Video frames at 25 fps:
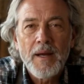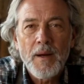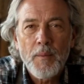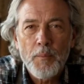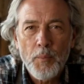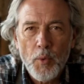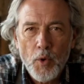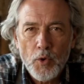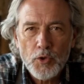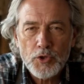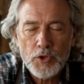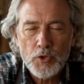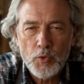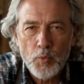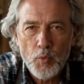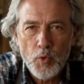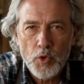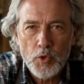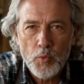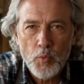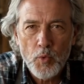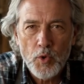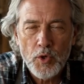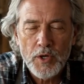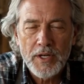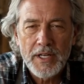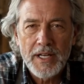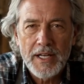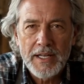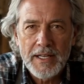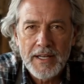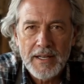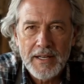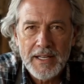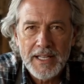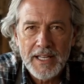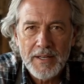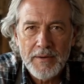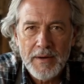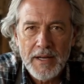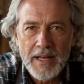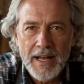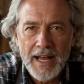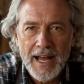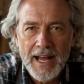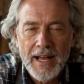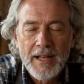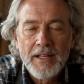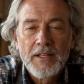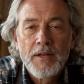Most woodworking, even
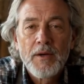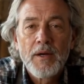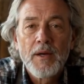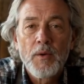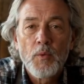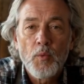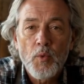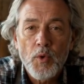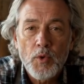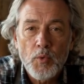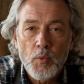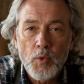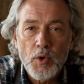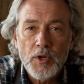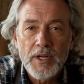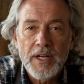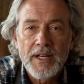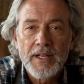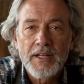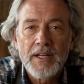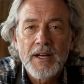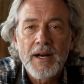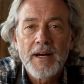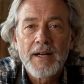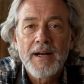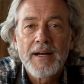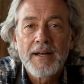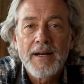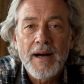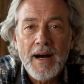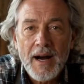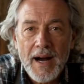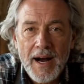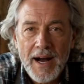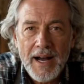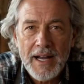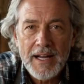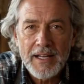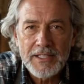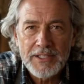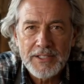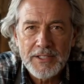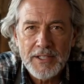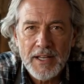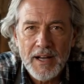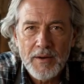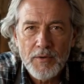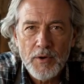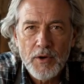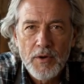excellent woodworking done at the
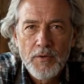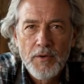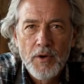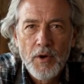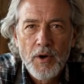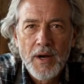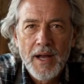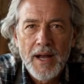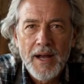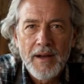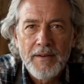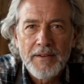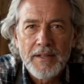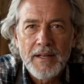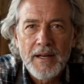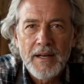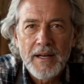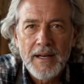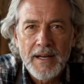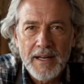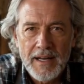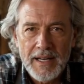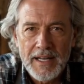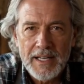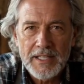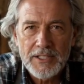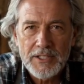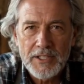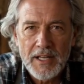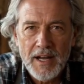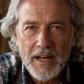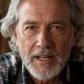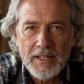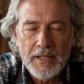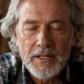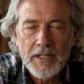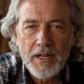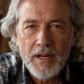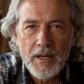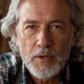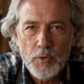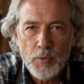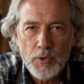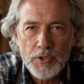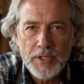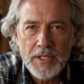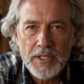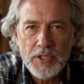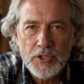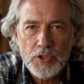highest level of craft, is not done
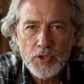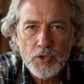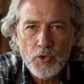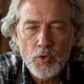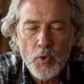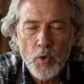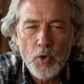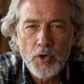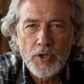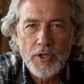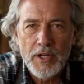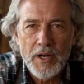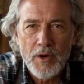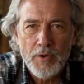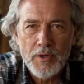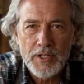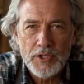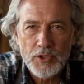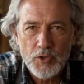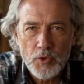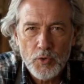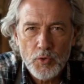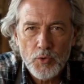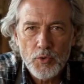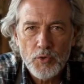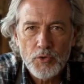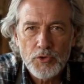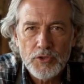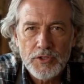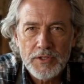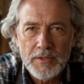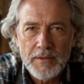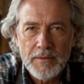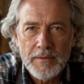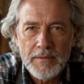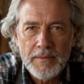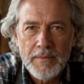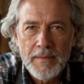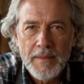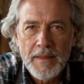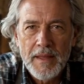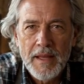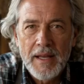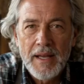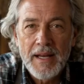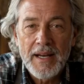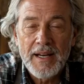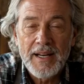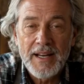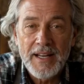with extraordinary tools.
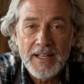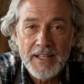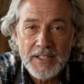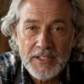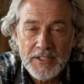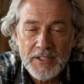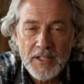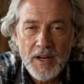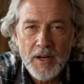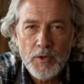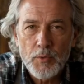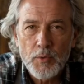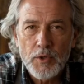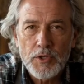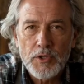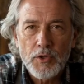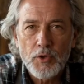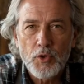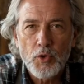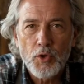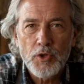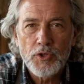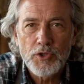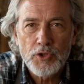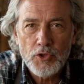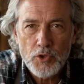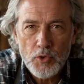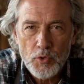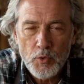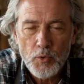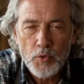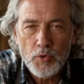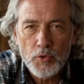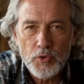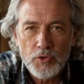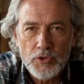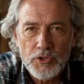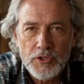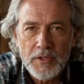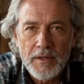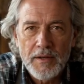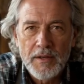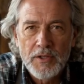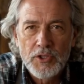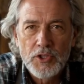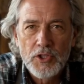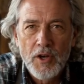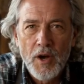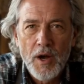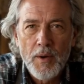It is done with good tools,
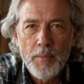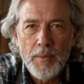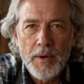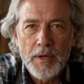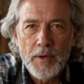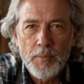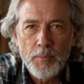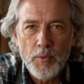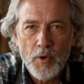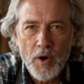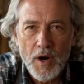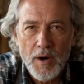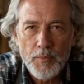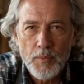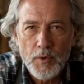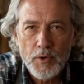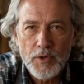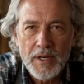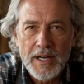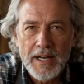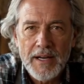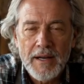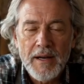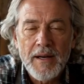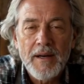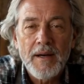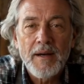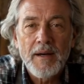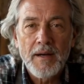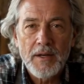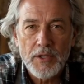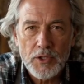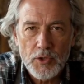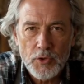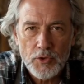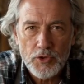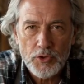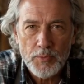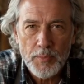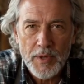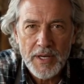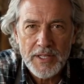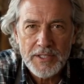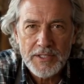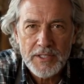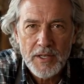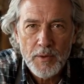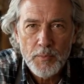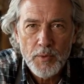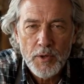sharpened properly, used by
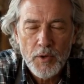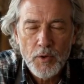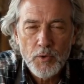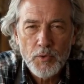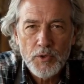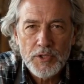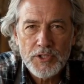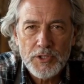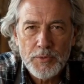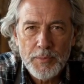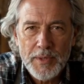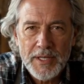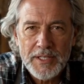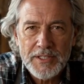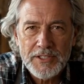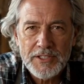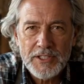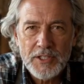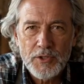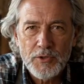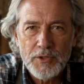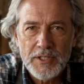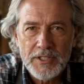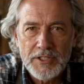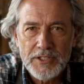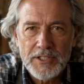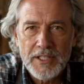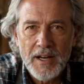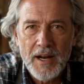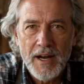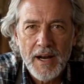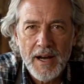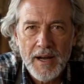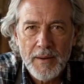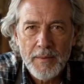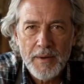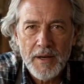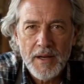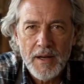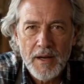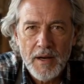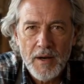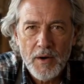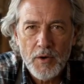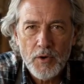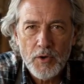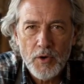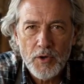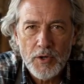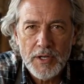someone who has spent serious time
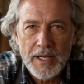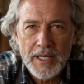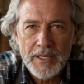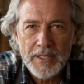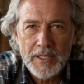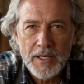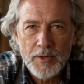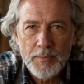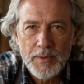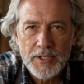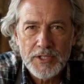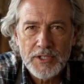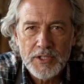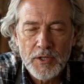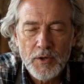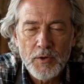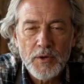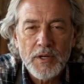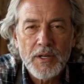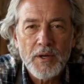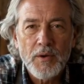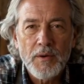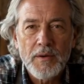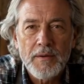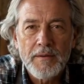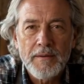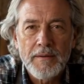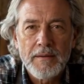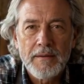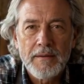learning their material.